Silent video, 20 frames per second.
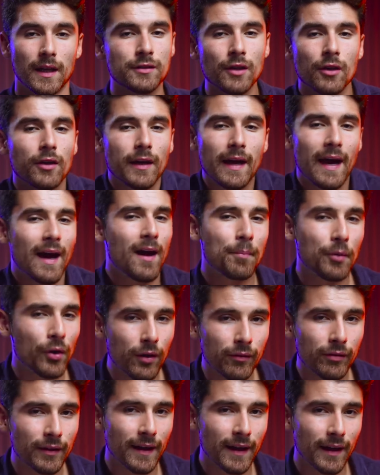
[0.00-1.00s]
It's not going to happen
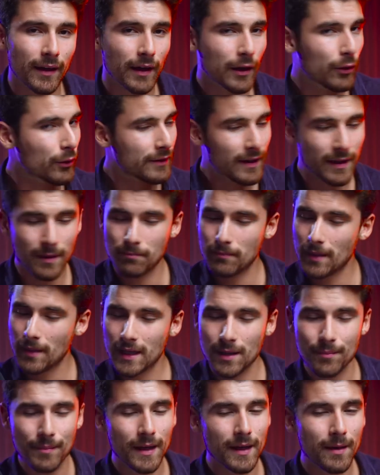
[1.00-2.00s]
overnight. It will take
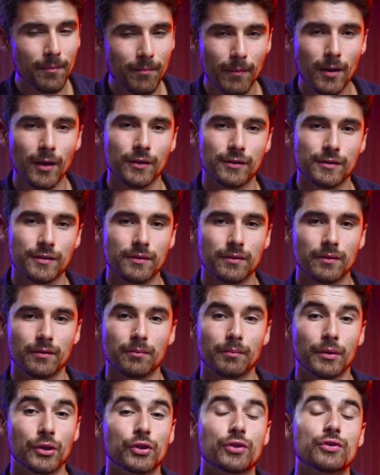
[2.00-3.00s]
many, many months,
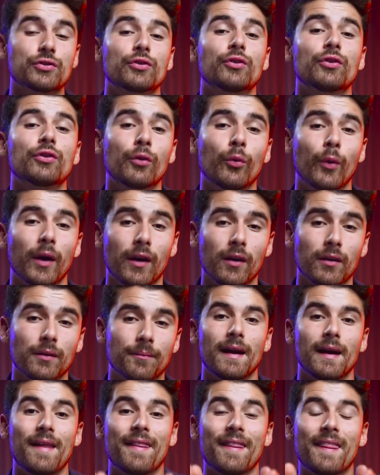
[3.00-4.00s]
but just so you're aware.
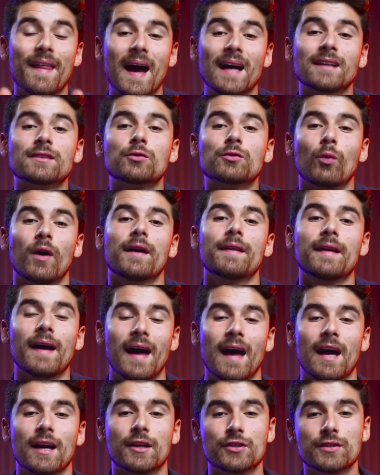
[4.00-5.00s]
And that's why the
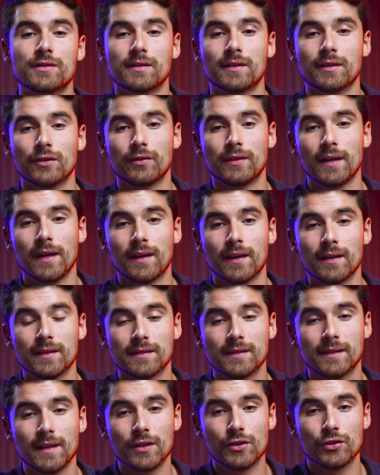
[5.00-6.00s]
actions that you take in
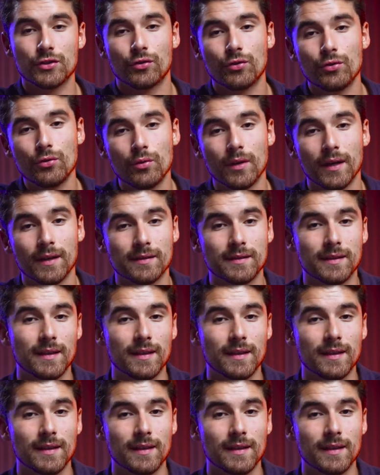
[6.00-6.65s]
stage 2 and